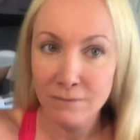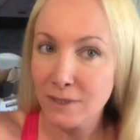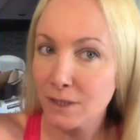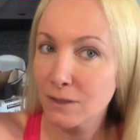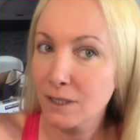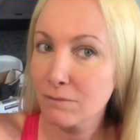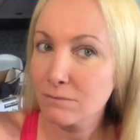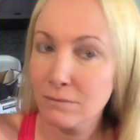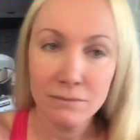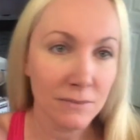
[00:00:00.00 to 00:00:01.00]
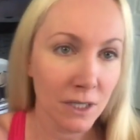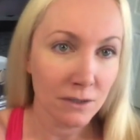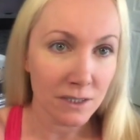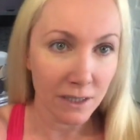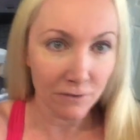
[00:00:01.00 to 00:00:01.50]
So like
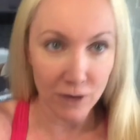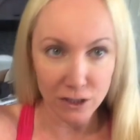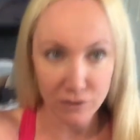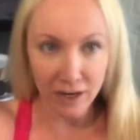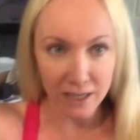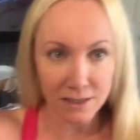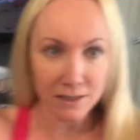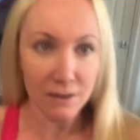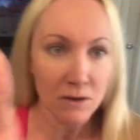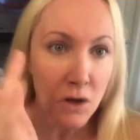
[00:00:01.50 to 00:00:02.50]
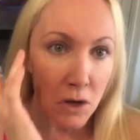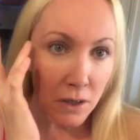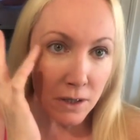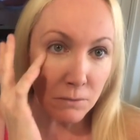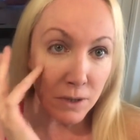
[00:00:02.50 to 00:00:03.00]
now it's like a fresh face.
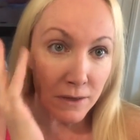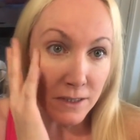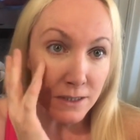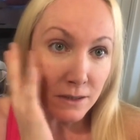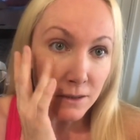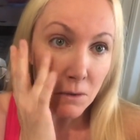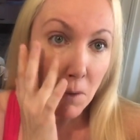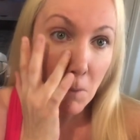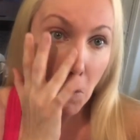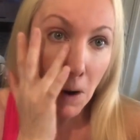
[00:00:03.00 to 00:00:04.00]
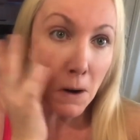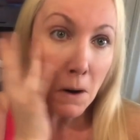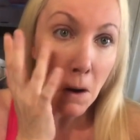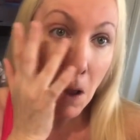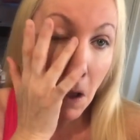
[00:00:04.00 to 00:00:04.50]
Got to blend this a little bit more. A
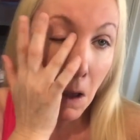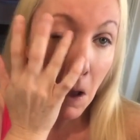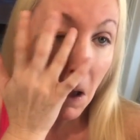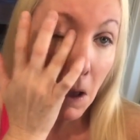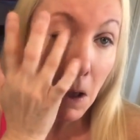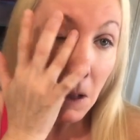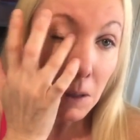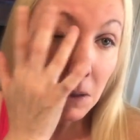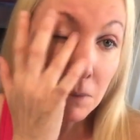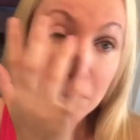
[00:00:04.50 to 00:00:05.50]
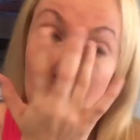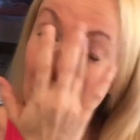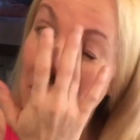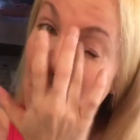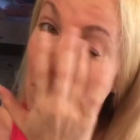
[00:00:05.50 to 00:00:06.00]
little bit
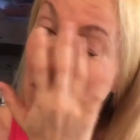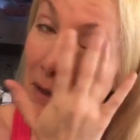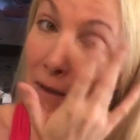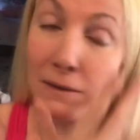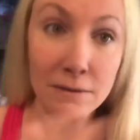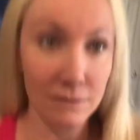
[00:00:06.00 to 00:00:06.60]
right there.